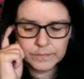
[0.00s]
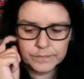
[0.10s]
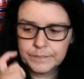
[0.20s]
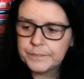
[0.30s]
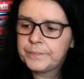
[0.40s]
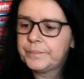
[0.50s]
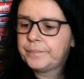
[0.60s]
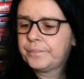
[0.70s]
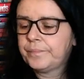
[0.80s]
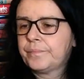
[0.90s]

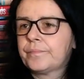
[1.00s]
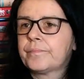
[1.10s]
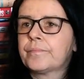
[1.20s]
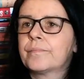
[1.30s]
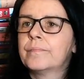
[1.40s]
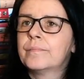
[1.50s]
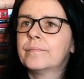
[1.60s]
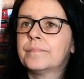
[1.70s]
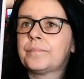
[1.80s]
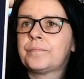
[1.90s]

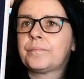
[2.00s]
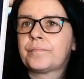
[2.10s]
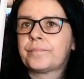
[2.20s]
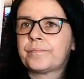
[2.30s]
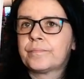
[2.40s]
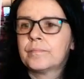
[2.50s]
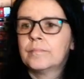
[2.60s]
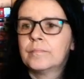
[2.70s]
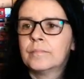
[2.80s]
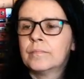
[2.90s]

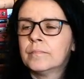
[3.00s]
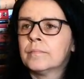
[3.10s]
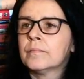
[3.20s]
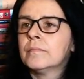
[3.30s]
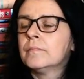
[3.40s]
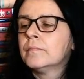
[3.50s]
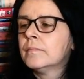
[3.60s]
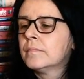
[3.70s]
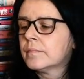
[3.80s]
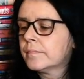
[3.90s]

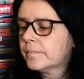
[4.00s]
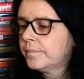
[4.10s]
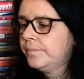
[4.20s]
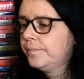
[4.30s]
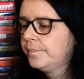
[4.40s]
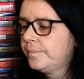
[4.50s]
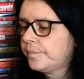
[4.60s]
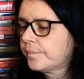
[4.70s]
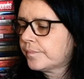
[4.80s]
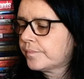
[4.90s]

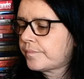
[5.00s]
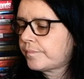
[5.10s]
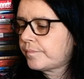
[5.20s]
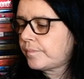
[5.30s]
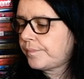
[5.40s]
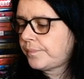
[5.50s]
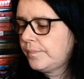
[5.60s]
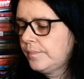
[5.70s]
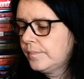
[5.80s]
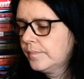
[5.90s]

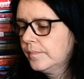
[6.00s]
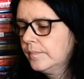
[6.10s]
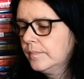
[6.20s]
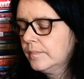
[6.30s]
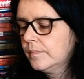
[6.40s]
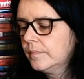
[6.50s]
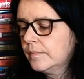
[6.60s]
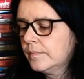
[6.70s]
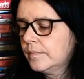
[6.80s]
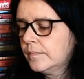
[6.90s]

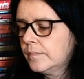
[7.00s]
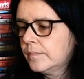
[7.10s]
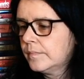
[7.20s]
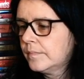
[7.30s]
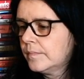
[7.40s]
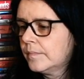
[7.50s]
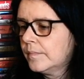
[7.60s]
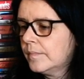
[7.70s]
(silent)